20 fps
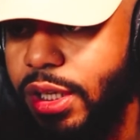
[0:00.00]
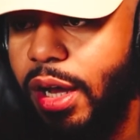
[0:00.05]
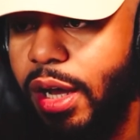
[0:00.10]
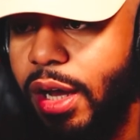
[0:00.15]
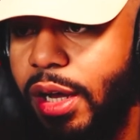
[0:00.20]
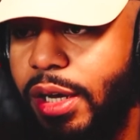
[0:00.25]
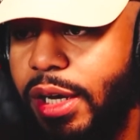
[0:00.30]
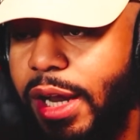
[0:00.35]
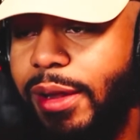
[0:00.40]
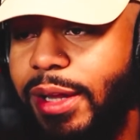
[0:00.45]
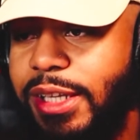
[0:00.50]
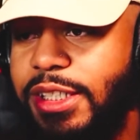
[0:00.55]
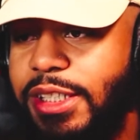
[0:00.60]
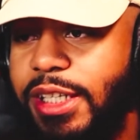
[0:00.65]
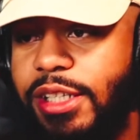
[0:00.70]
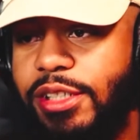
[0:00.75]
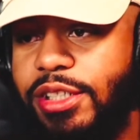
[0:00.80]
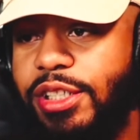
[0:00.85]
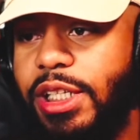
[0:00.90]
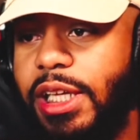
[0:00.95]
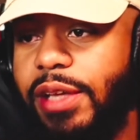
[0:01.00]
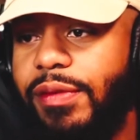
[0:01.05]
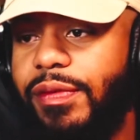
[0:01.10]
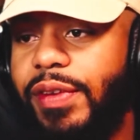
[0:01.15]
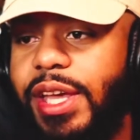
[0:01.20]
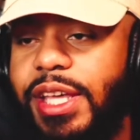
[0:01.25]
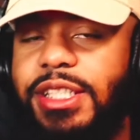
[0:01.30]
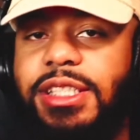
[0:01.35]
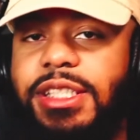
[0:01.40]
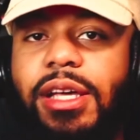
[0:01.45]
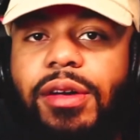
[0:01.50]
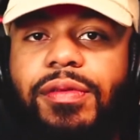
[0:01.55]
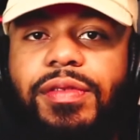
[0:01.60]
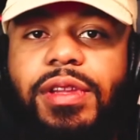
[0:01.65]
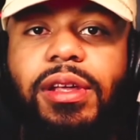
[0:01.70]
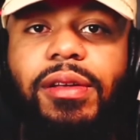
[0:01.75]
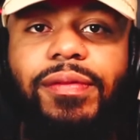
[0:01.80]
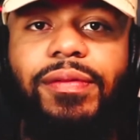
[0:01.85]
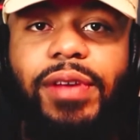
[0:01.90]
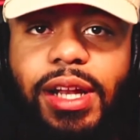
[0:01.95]
Now let's get into the event itself.
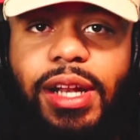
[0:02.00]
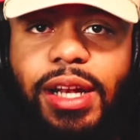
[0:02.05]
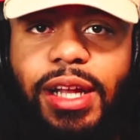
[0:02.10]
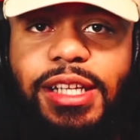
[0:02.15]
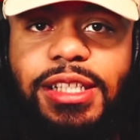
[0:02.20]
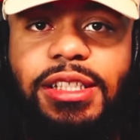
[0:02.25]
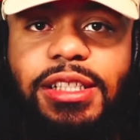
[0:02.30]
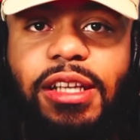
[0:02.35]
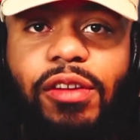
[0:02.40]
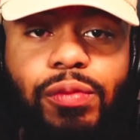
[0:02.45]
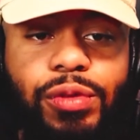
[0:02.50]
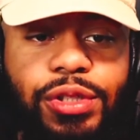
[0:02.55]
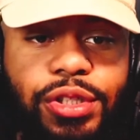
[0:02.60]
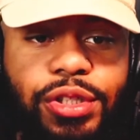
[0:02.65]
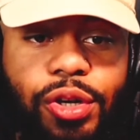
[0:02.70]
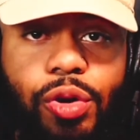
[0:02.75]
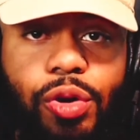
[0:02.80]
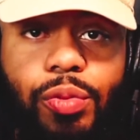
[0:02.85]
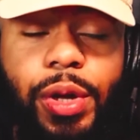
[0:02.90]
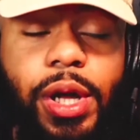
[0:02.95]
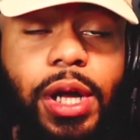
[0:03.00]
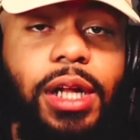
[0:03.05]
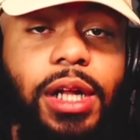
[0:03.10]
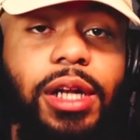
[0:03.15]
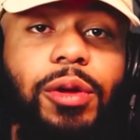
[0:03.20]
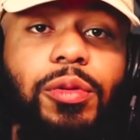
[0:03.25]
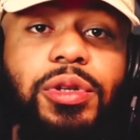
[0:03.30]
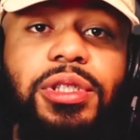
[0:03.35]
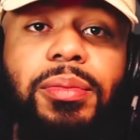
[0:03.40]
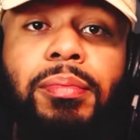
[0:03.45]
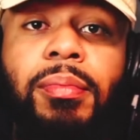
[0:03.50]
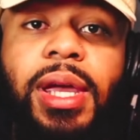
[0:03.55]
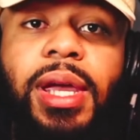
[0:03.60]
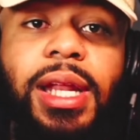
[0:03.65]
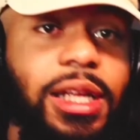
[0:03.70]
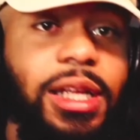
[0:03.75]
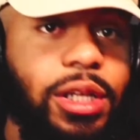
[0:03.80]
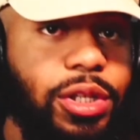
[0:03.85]
The event itself was dope. There was many